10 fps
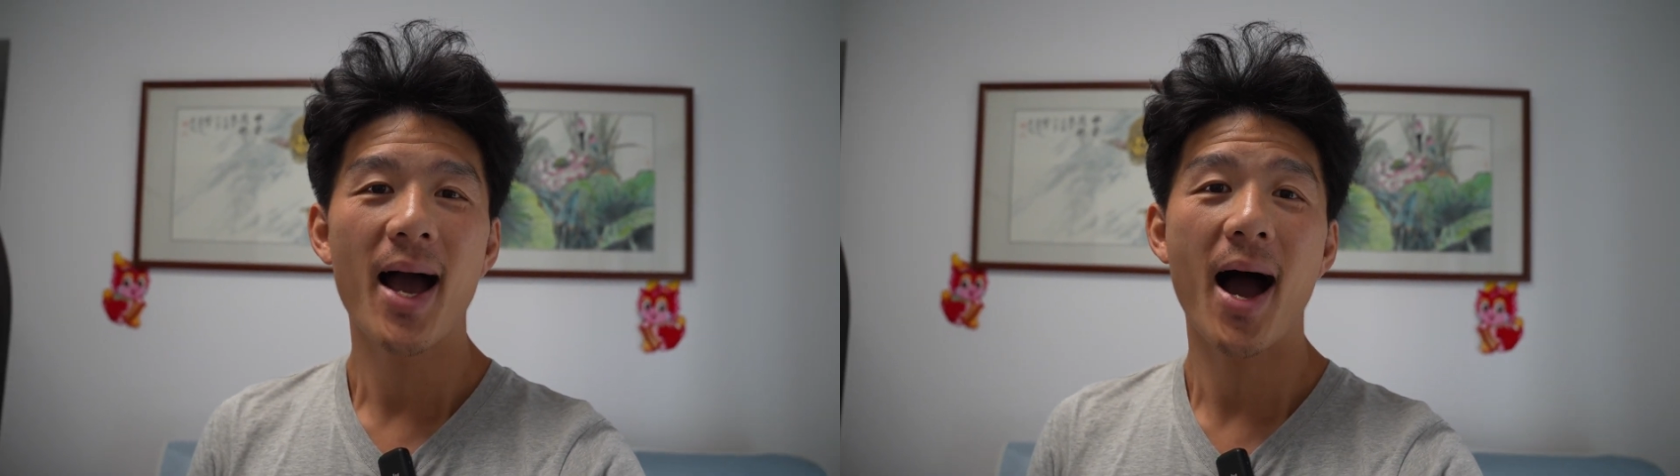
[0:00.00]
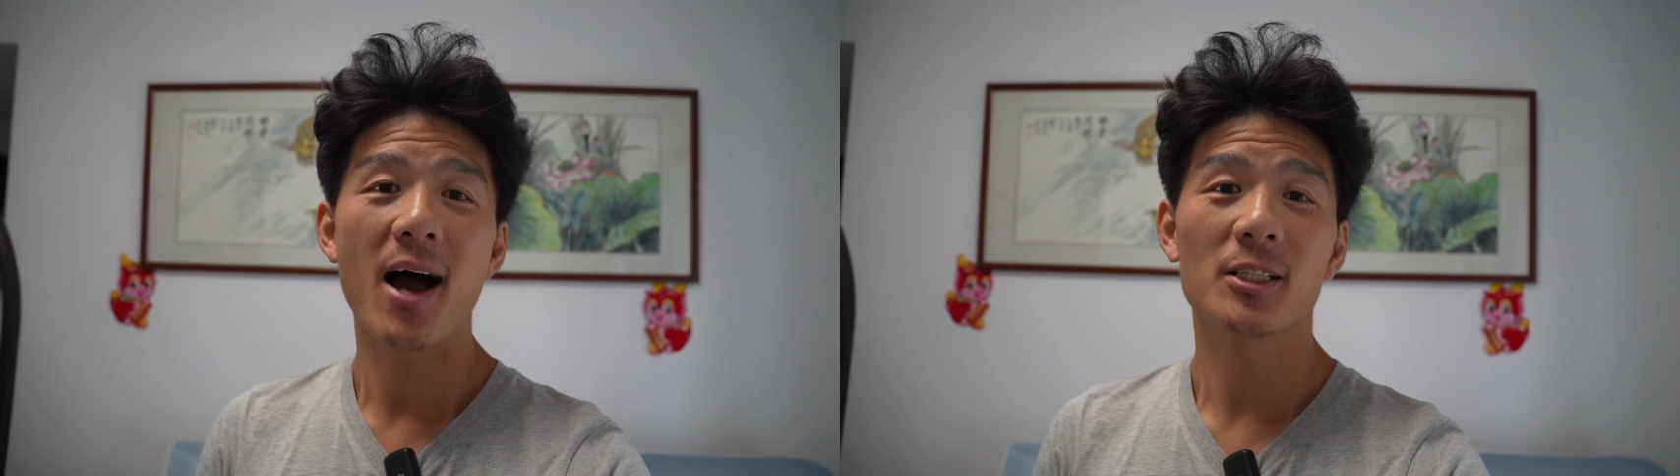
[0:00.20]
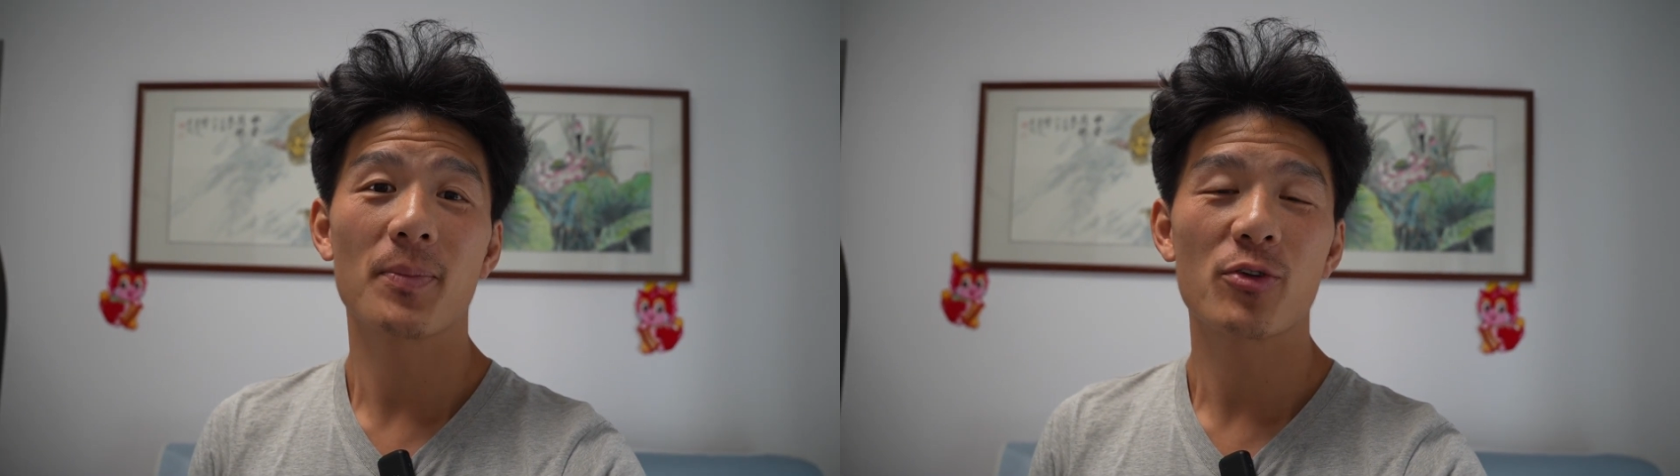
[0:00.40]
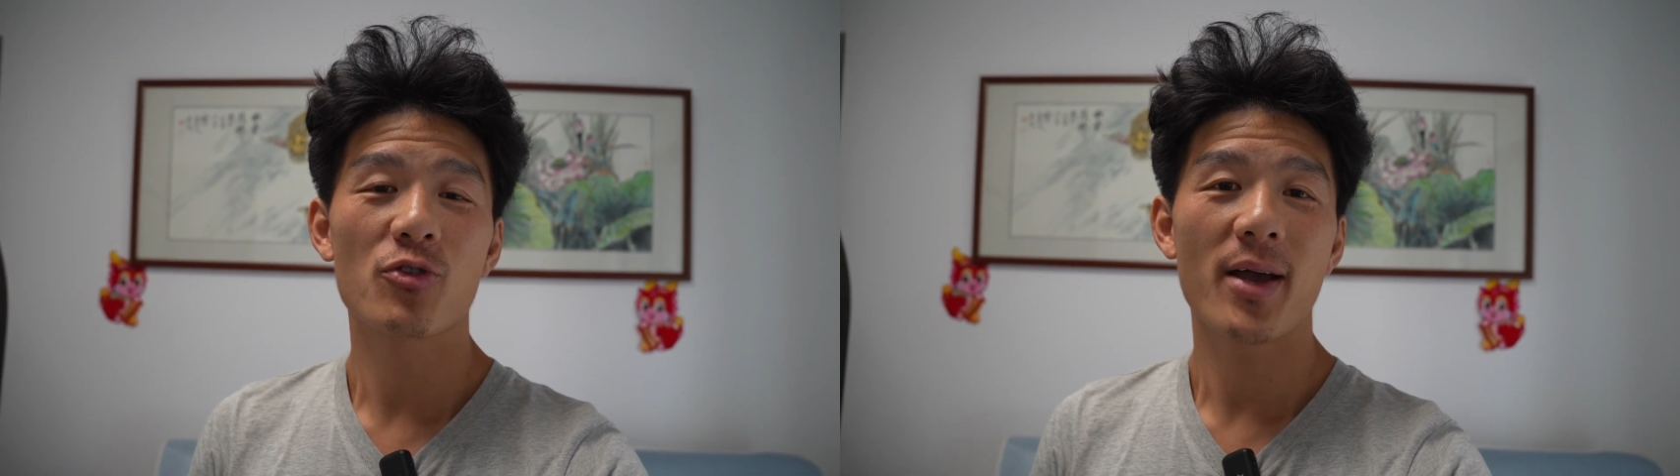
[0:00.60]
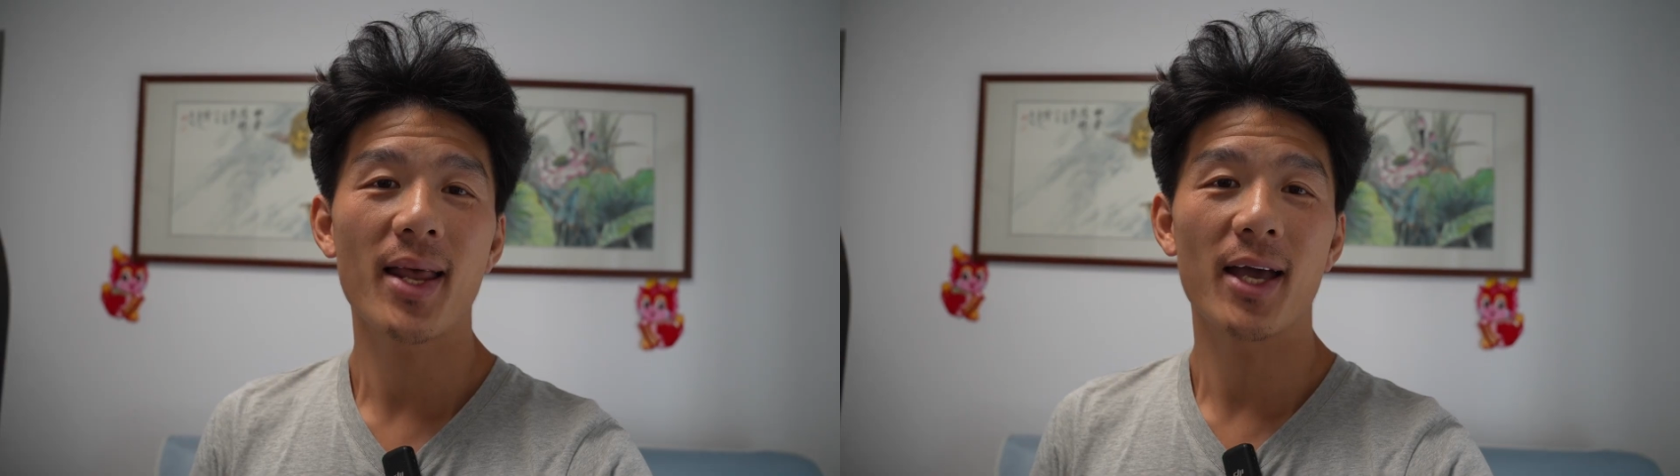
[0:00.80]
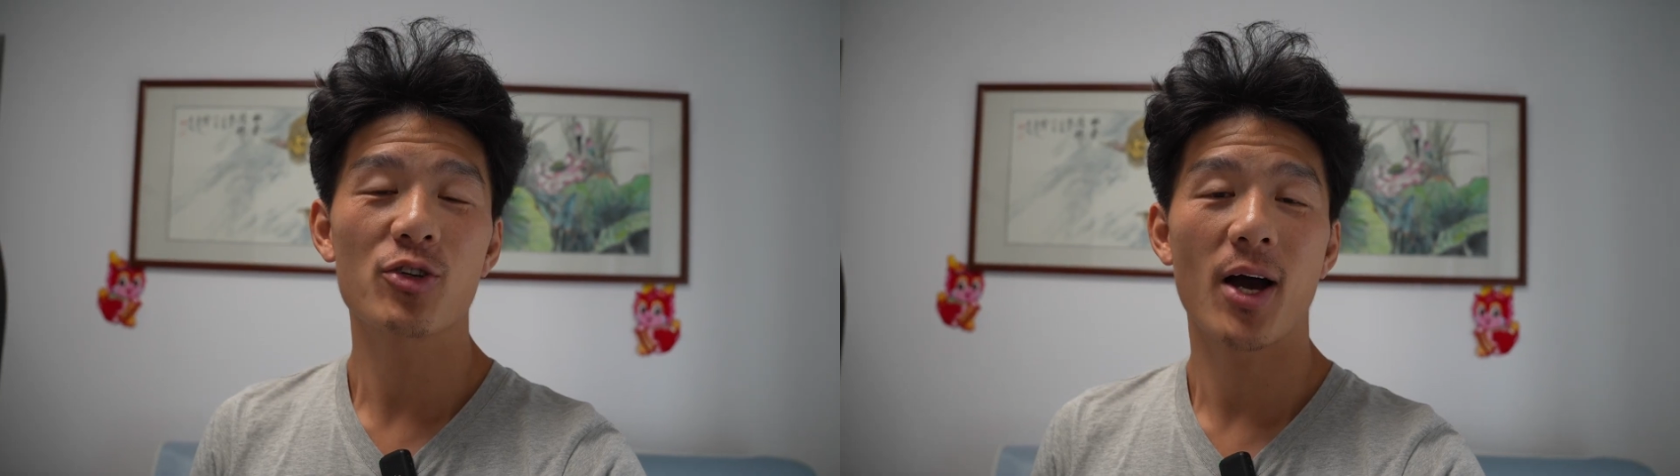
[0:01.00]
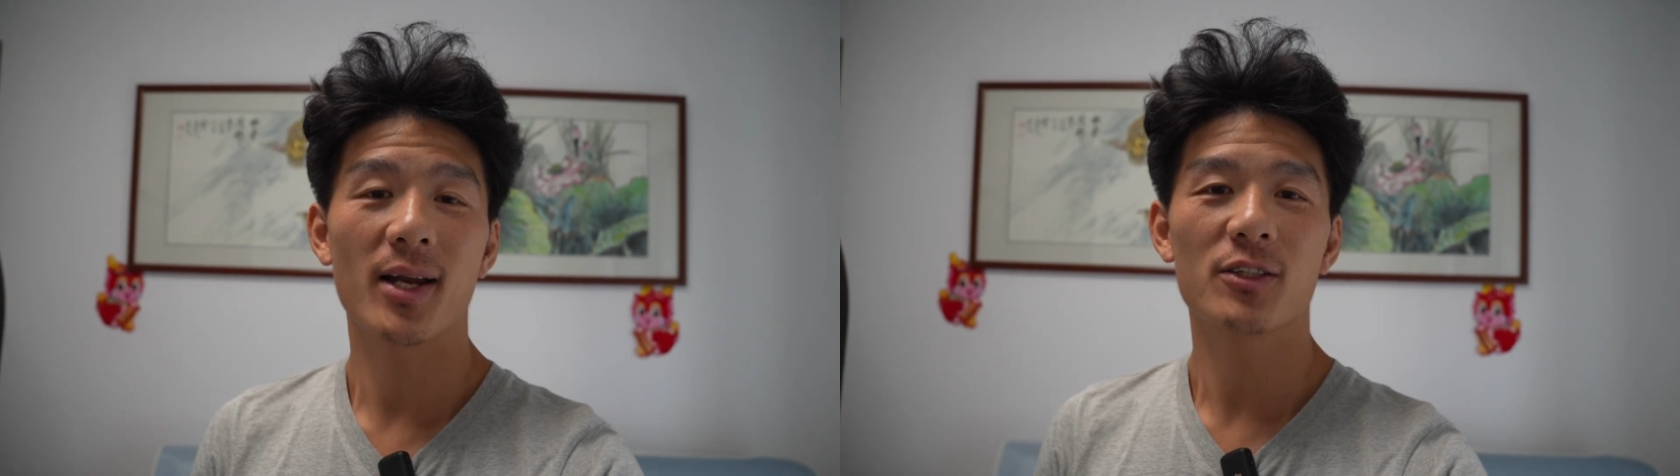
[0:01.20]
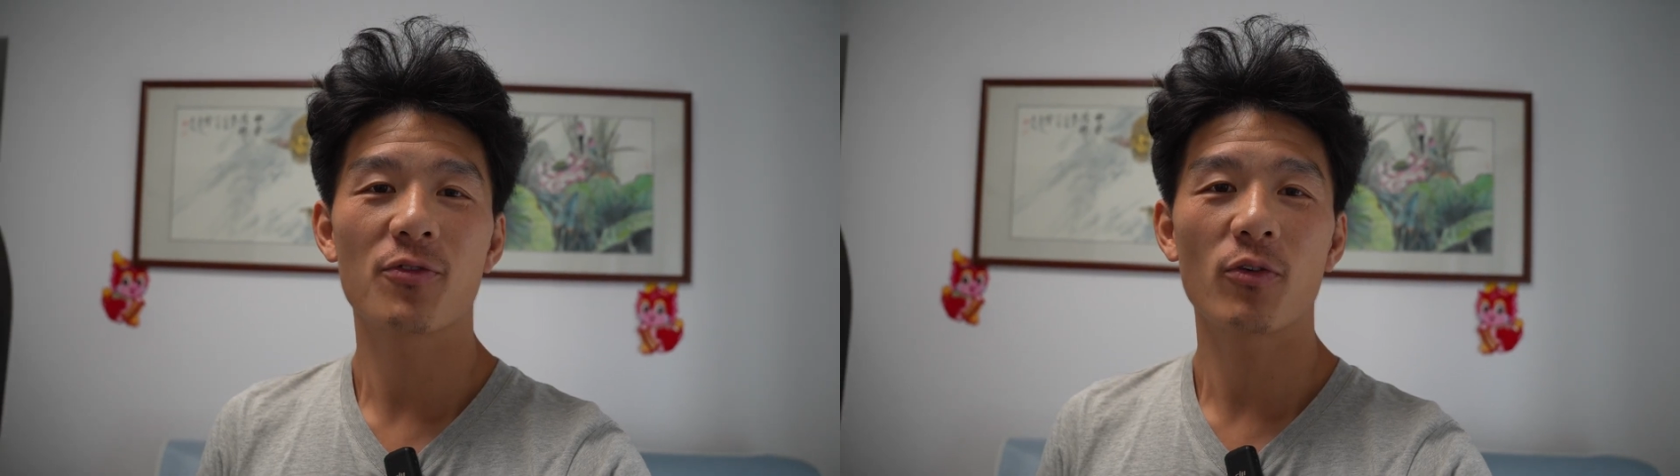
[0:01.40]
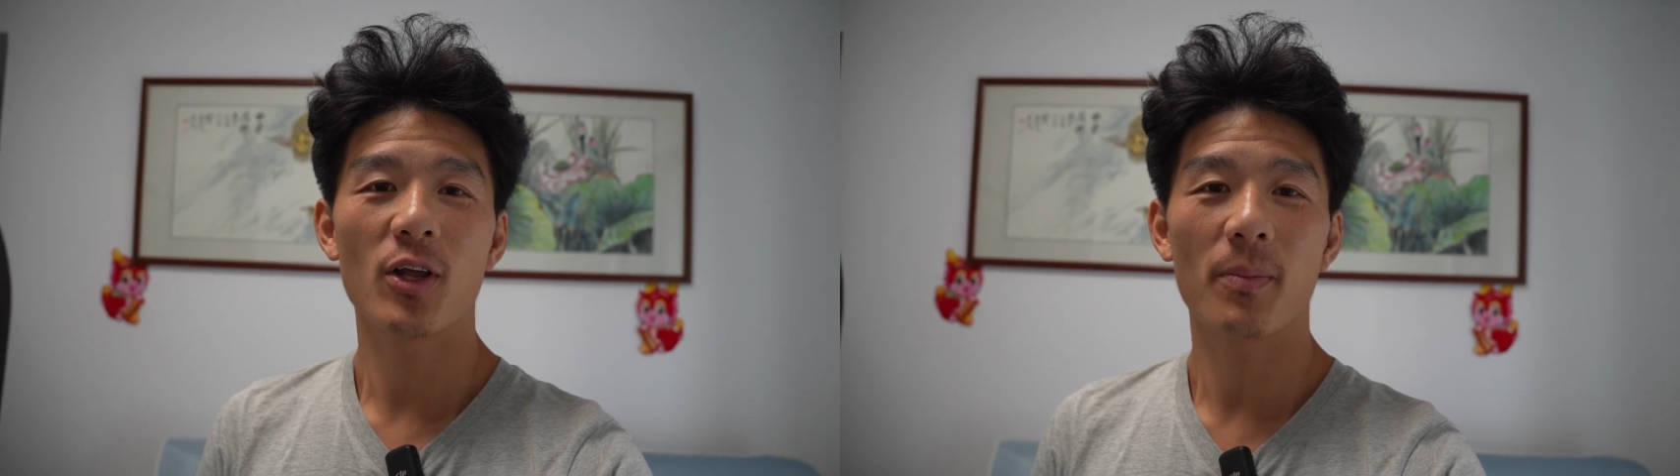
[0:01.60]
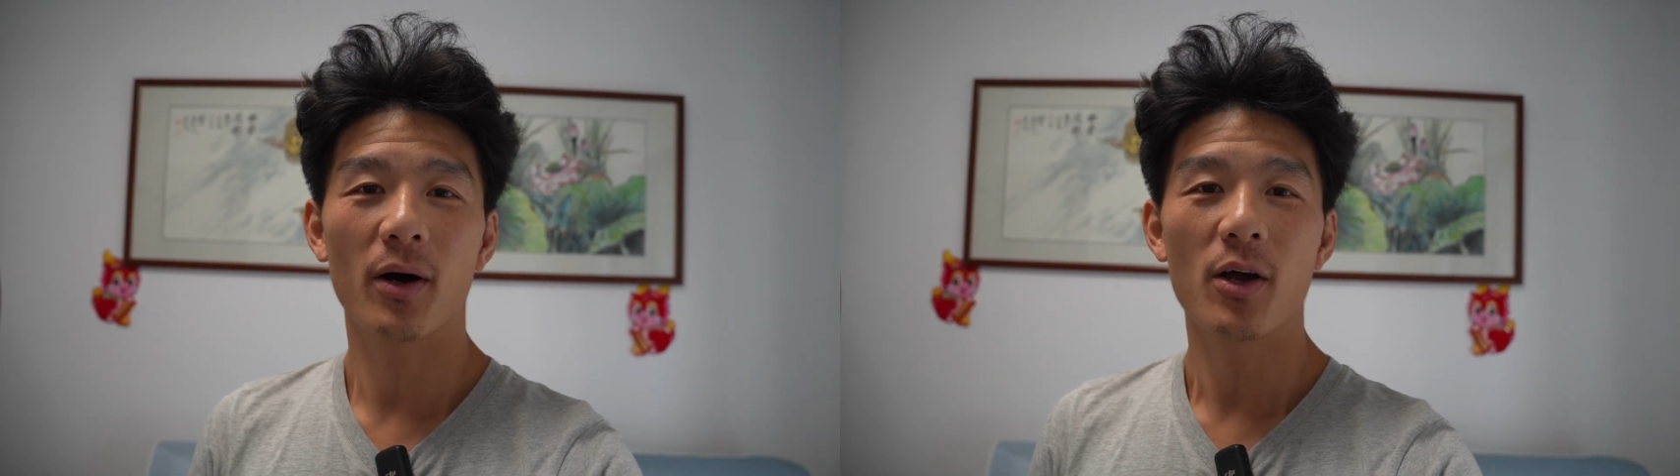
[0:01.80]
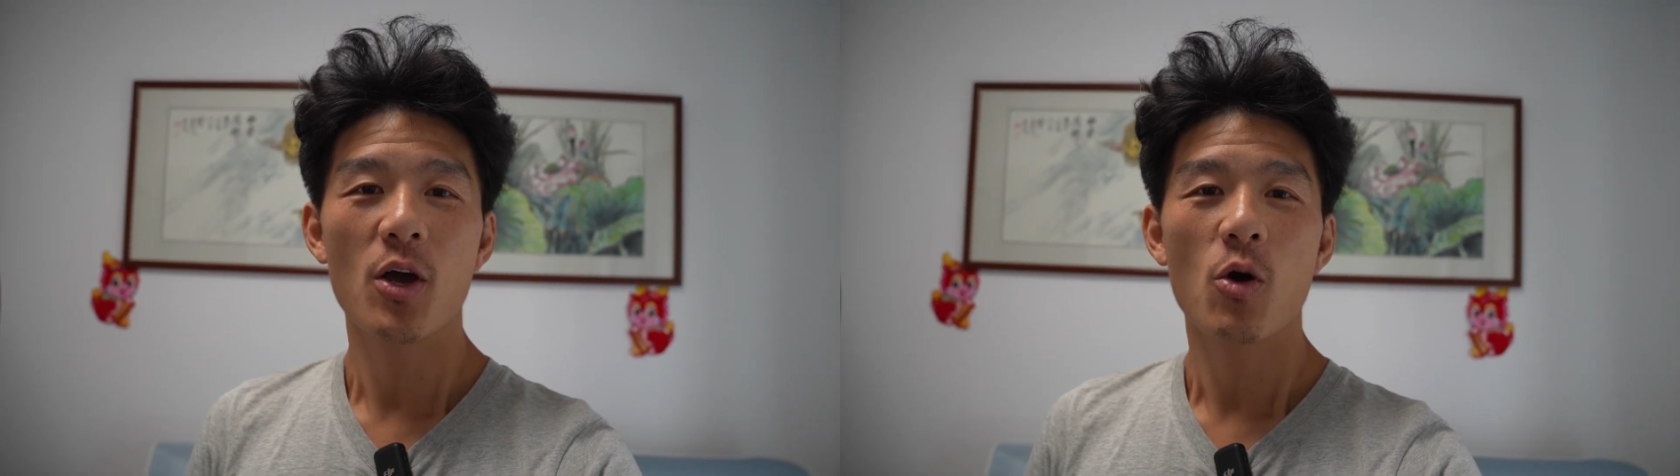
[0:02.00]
high-speed train and Chinese phone number,